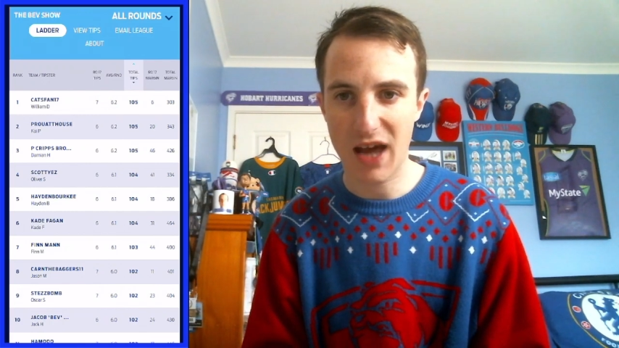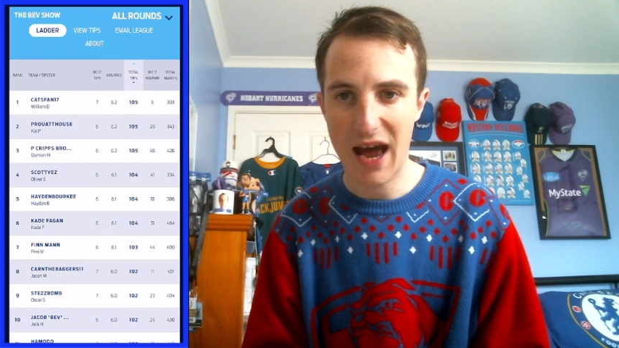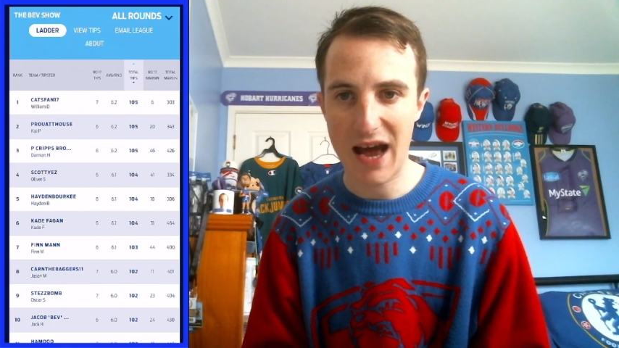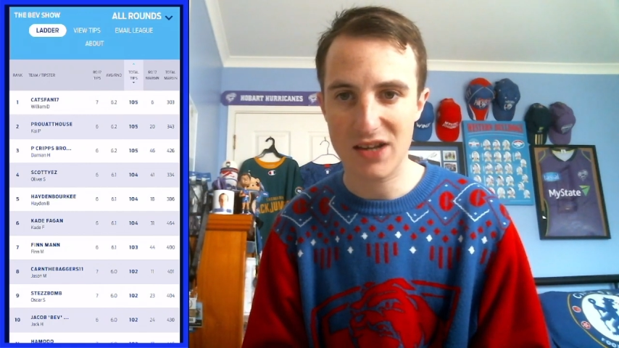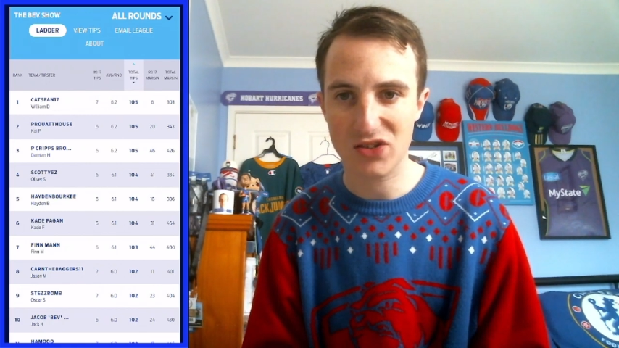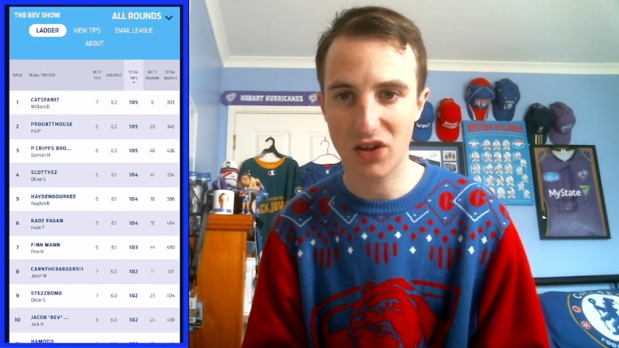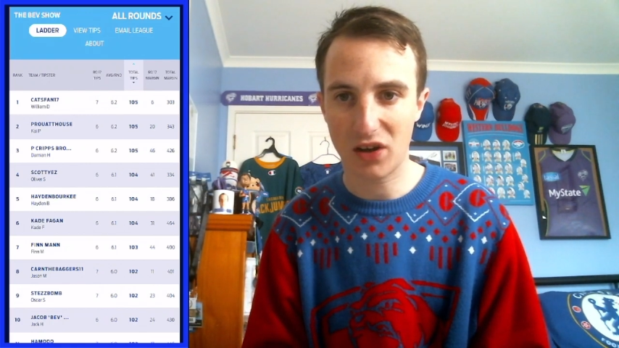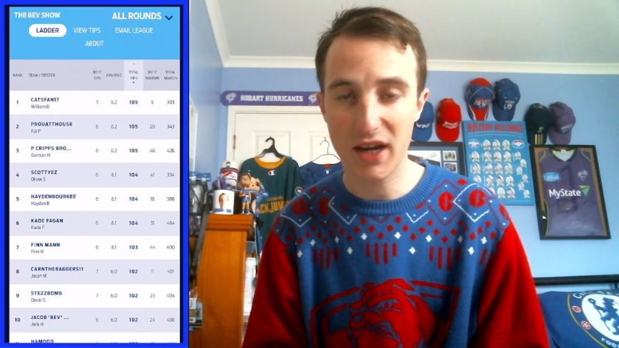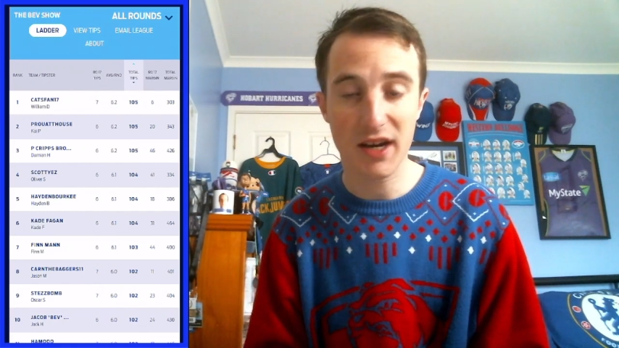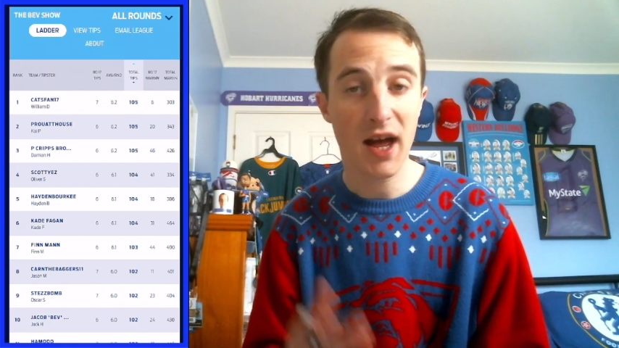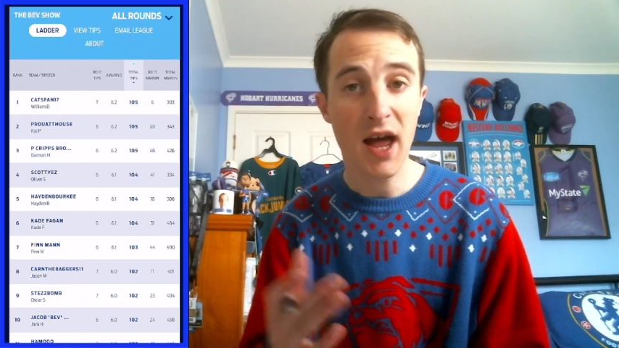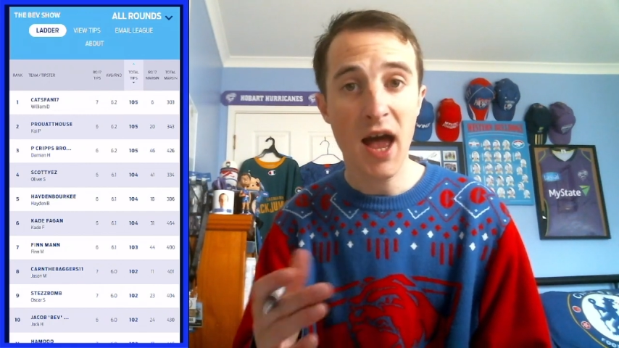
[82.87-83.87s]
as the
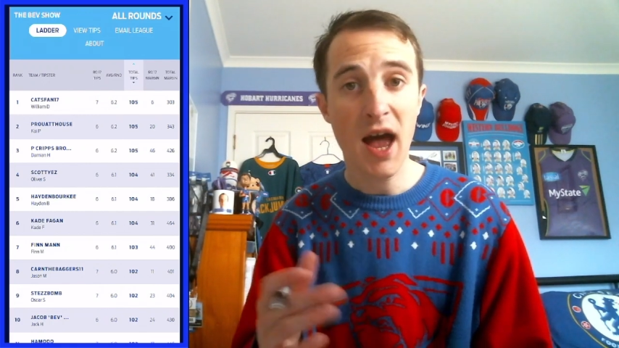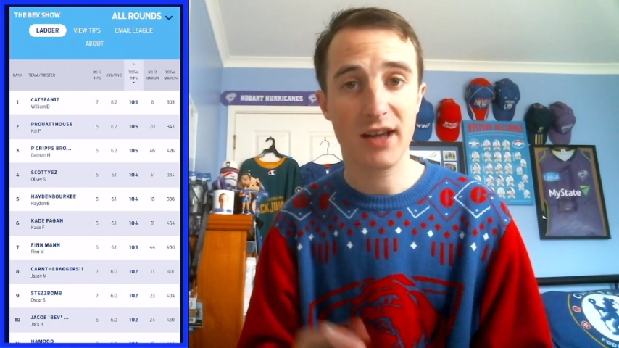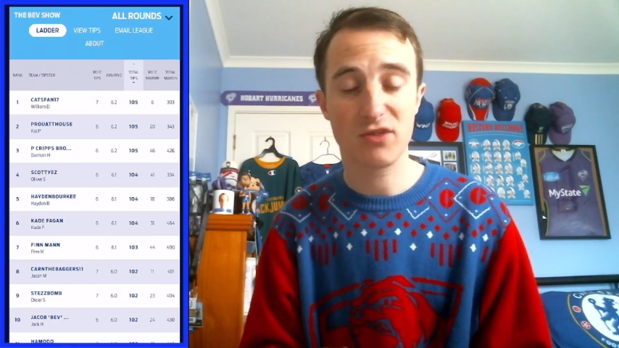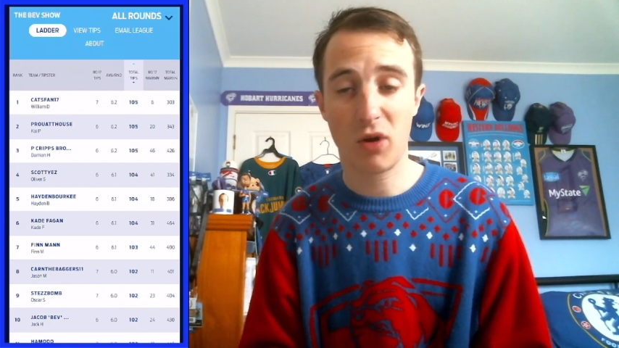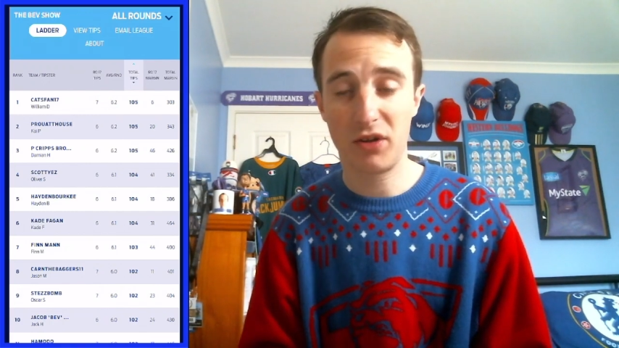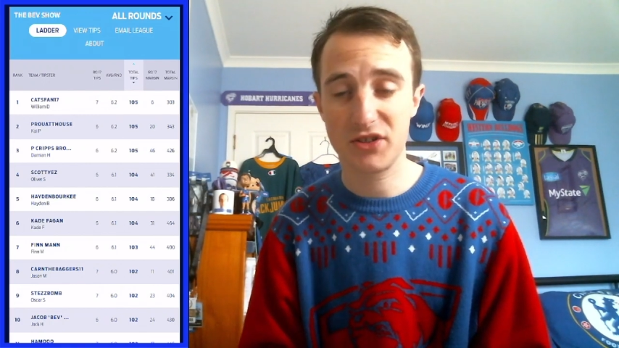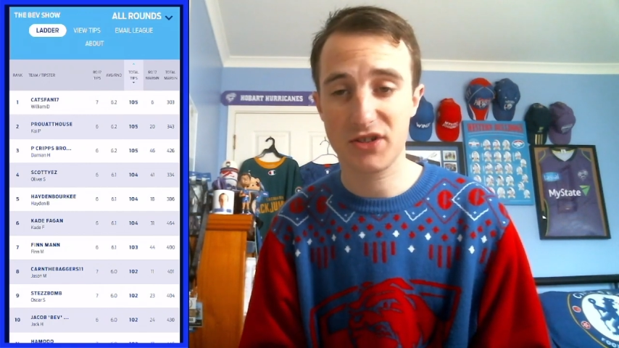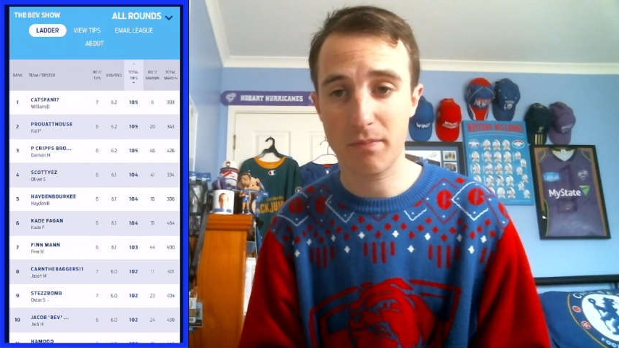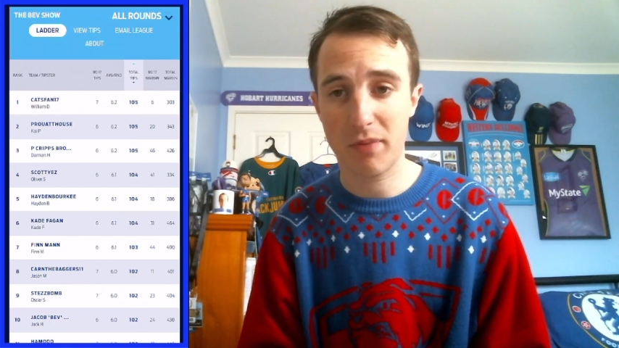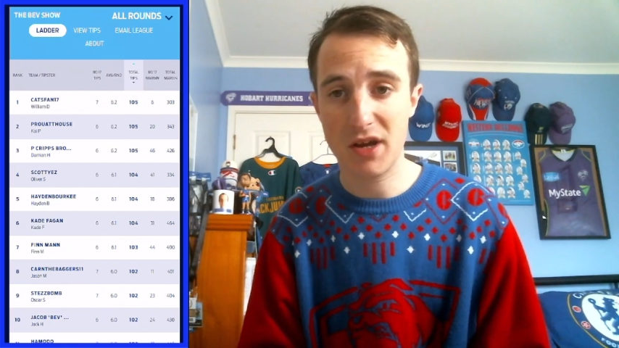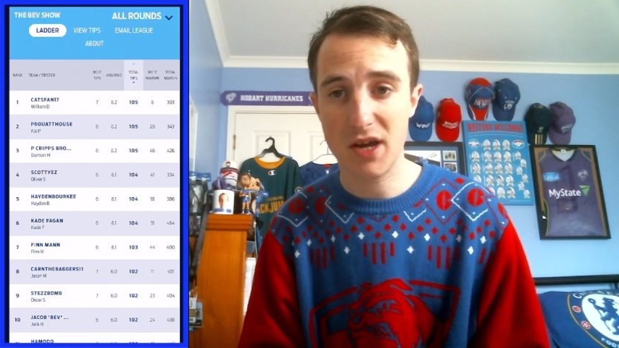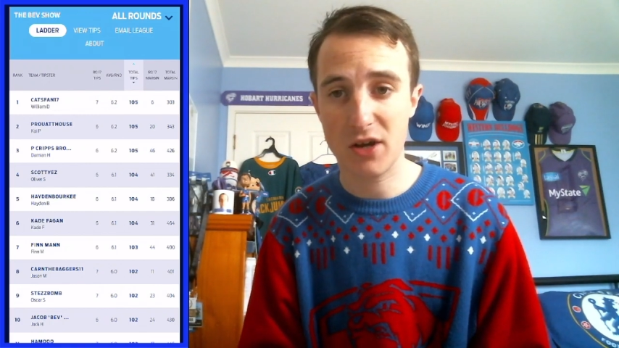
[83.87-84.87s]
leader, as well as
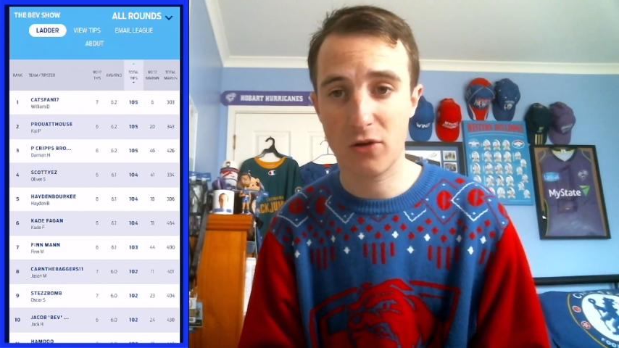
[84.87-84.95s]
P.